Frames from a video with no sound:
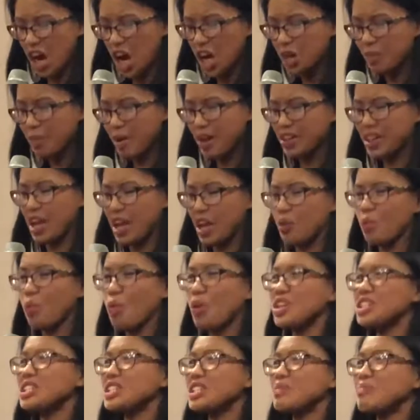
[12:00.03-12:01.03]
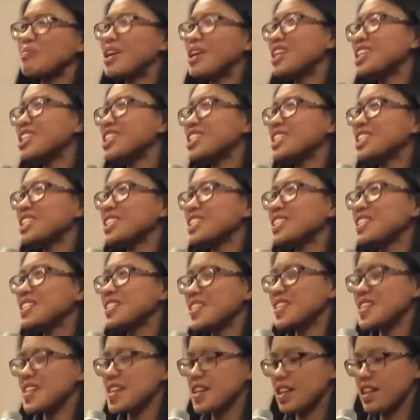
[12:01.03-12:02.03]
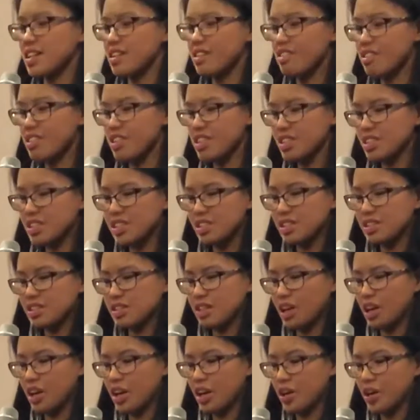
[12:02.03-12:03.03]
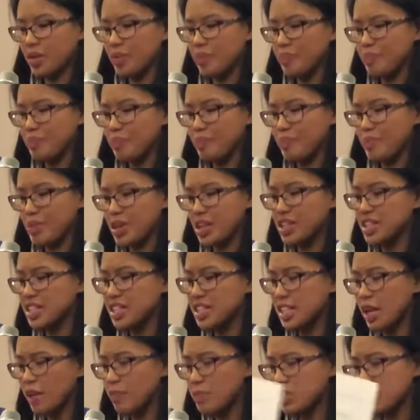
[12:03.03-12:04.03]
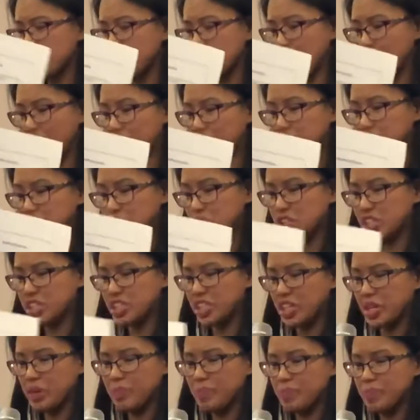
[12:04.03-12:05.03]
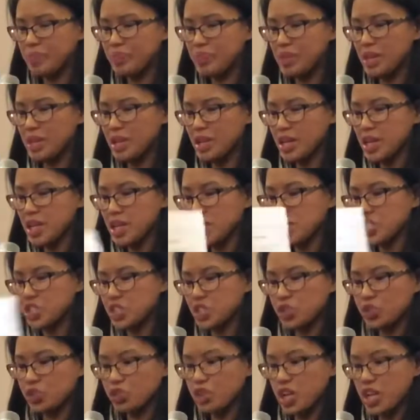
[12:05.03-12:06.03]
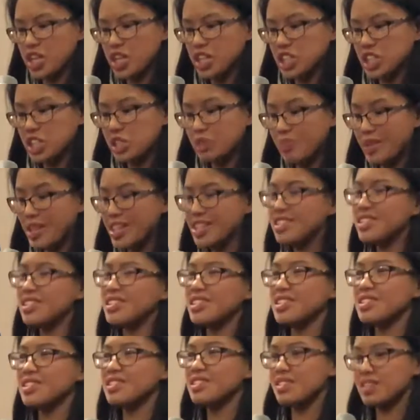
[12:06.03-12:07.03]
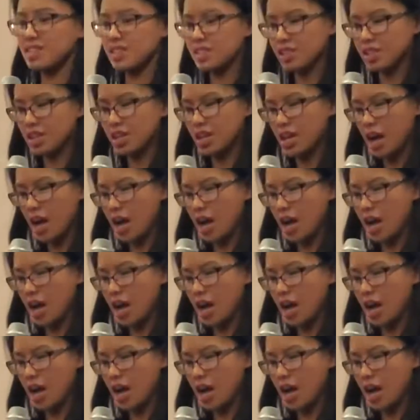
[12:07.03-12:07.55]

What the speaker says: talk about that wasn't mentioned in this, in the steps to mentorship, is creating spaces.